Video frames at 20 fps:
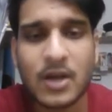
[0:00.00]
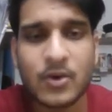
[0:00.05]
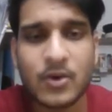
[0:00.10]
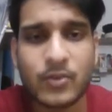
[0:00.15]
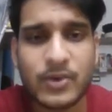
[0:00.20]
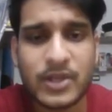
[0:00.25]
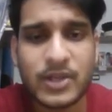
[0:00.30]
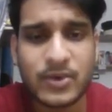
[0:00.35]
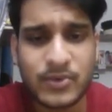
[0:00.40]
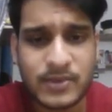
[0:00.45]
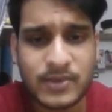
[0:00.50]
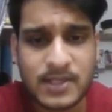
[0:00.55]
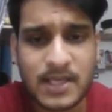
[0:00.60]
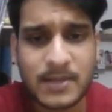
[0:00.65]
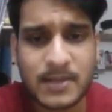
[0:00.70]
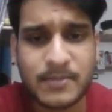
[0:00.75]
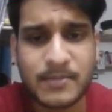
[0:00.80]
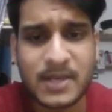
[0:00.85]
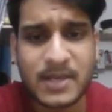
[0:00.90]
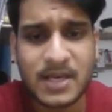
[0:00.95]
We used
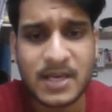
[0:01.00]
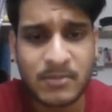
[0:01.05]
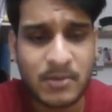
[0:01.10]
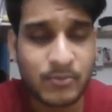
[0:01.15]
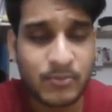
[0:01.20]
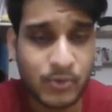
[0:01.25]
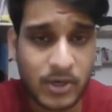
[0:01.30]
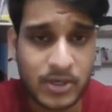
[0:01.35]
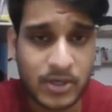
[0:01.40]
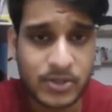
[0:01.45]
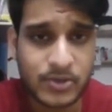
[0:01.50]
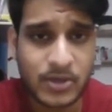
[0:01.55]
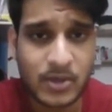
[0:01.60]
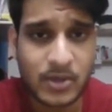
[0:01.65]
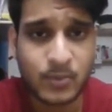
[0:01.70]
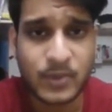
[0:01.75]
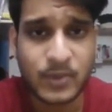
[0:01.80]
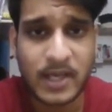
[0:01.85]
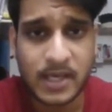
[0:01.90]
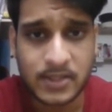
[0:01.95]
minimum pressure and
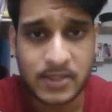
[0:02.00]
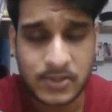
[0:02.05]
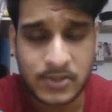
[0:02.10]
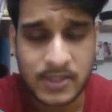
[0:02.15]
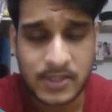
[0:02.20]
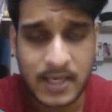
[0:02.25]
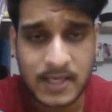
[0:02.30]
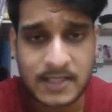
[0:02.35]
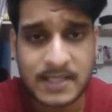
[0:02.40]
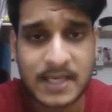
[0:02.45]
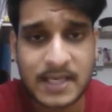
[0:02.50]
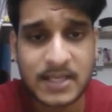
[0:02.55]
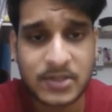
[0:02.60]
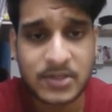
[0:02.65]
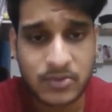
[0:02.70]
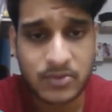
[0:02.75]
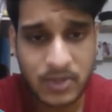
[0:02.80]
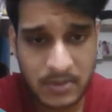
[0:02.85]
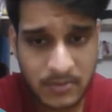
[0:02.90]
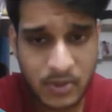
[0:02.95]
we exercised
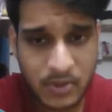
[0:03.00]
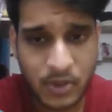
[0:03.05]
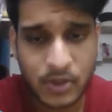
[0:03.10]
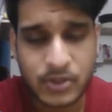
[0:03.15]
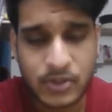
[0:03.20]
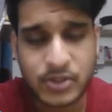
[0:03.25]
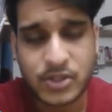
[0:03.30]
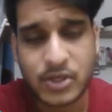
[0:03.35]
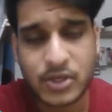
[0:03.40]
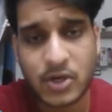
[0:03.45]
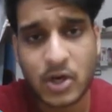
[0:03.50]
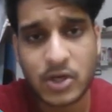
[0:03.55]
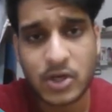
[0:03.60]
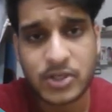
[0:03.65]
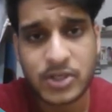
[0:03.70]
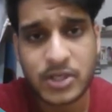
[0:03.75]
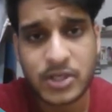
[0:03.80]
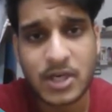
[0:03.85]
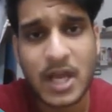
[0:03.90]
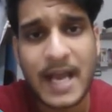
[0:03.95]
extreme
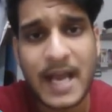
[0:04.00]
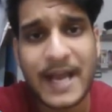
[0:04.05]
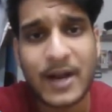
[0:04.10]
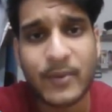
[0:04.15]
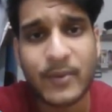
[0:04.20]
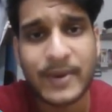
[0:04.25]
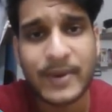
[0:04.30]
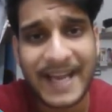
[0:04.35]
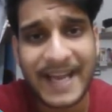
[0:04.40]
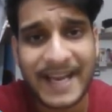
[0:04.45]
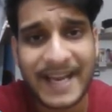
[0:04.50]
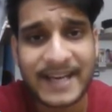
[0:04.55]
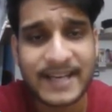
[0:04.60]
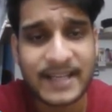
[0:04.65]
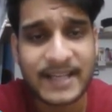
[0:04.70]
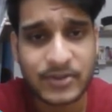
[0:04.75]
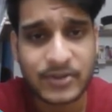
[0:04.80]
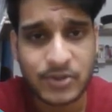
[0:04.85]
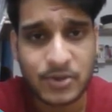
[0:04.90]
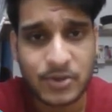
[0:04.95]
caution when
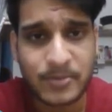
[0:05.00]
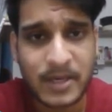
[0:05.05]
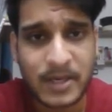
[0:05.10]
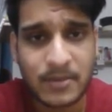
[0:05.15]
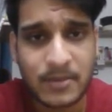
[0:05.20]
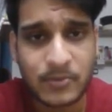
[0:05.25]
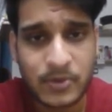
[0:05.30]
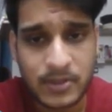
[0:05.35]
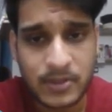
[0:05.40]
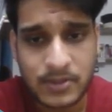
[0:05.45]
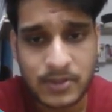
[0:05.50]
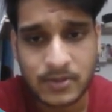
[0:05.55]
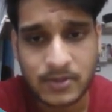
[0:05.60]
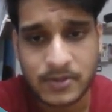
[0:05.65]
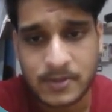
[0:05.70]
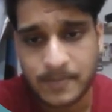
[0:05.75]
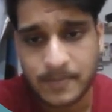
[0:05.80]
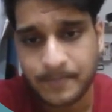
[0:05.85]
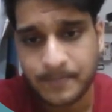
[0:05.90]
handling the germanium crystals.